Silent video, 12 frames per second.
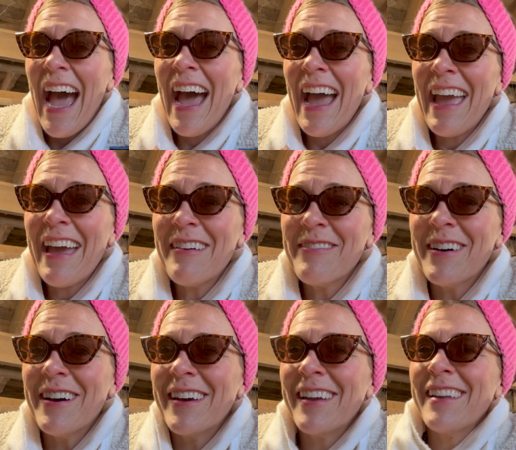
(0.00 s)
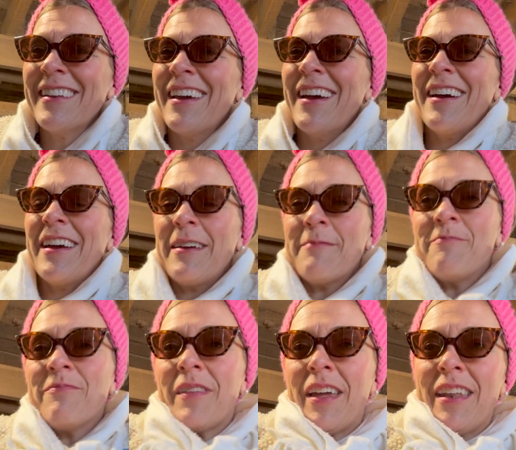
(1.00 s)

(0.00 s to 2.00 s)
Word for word: I have on um,